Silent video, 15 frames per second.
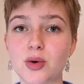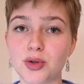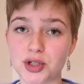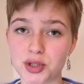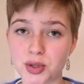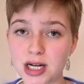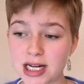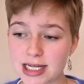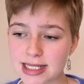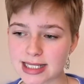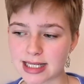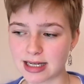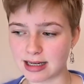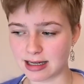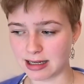on the toilet,
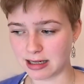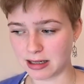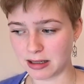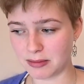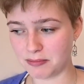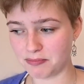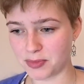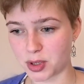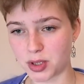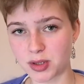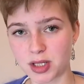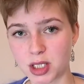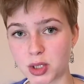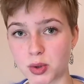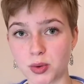
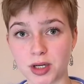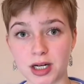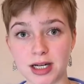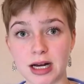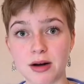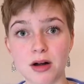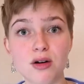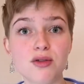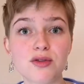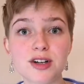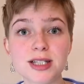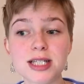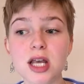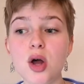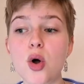squatting down over
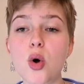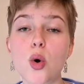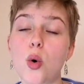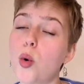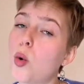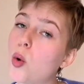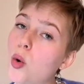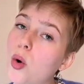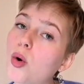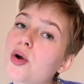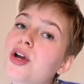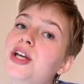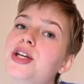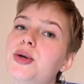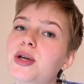it, or
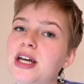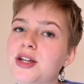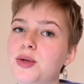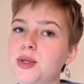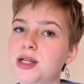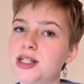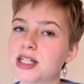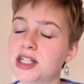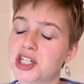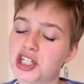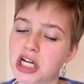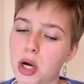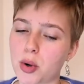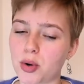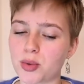you can do this in the
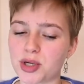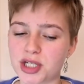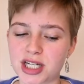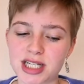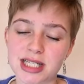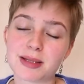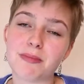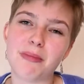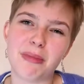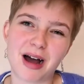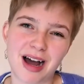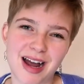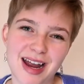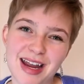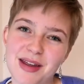shower, which is
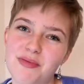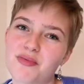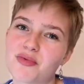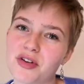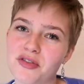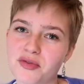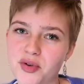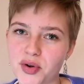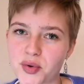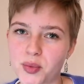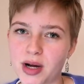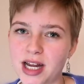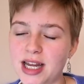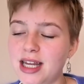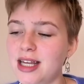my preferred
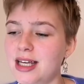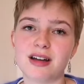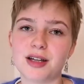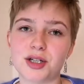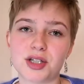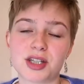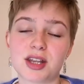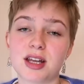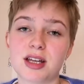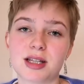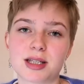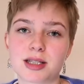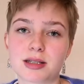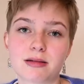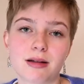way. I just think
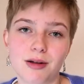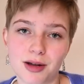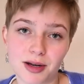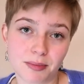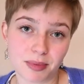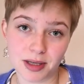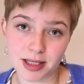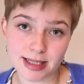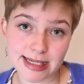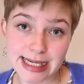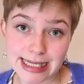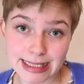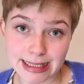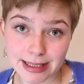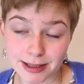it's a little bit
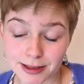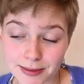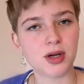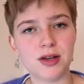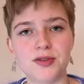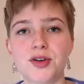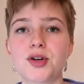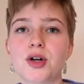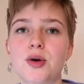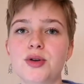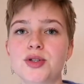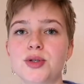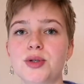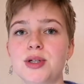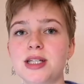easier. If you're going
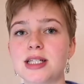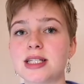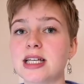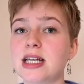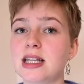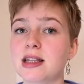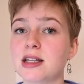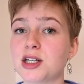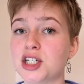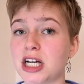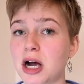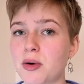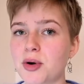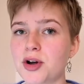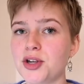to do this in the
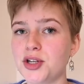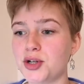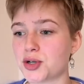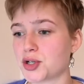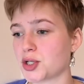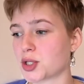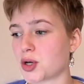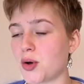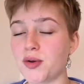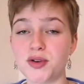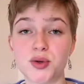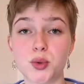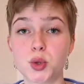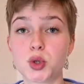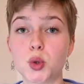shower, you're just going
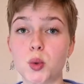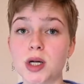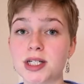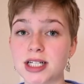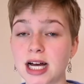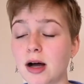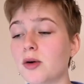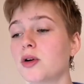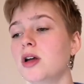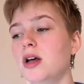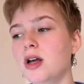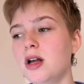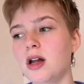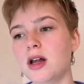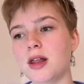to squat down.
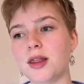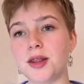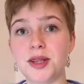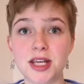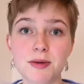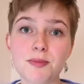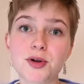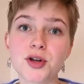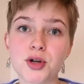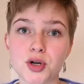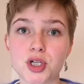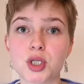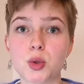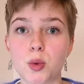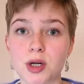The deeper your
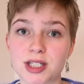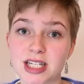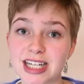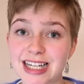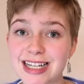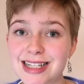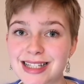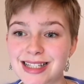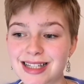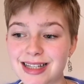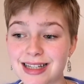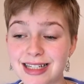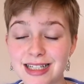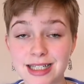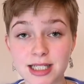squat is,
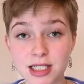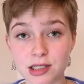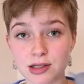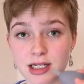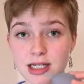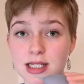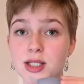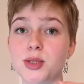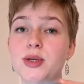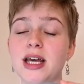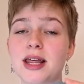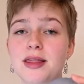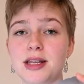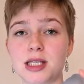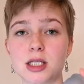the easier it is to
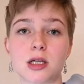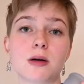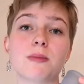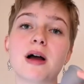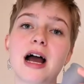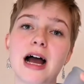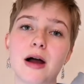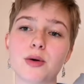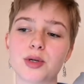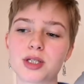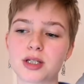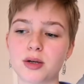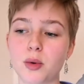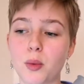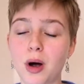get this cup
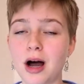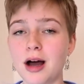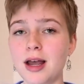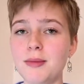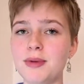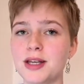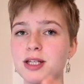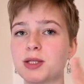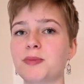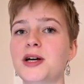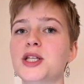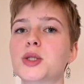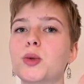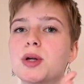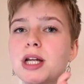out. Why? Because by
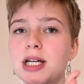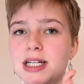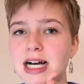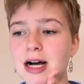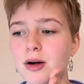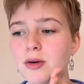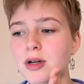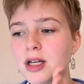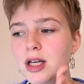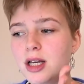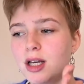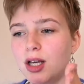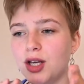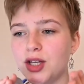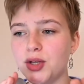squatting down,
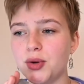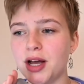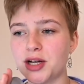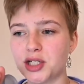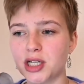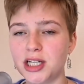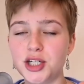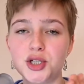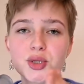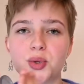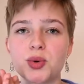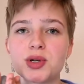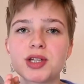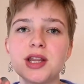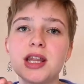you actually
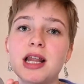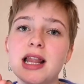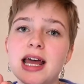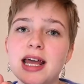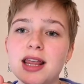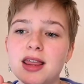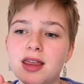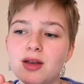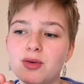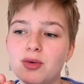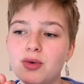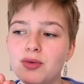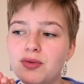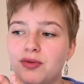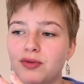shorten the length
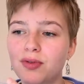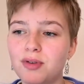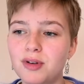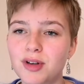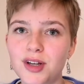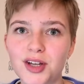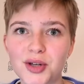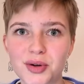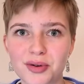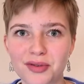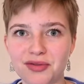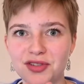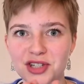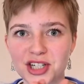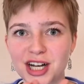of your
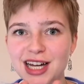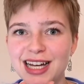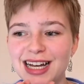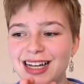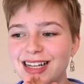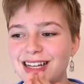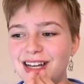vagina,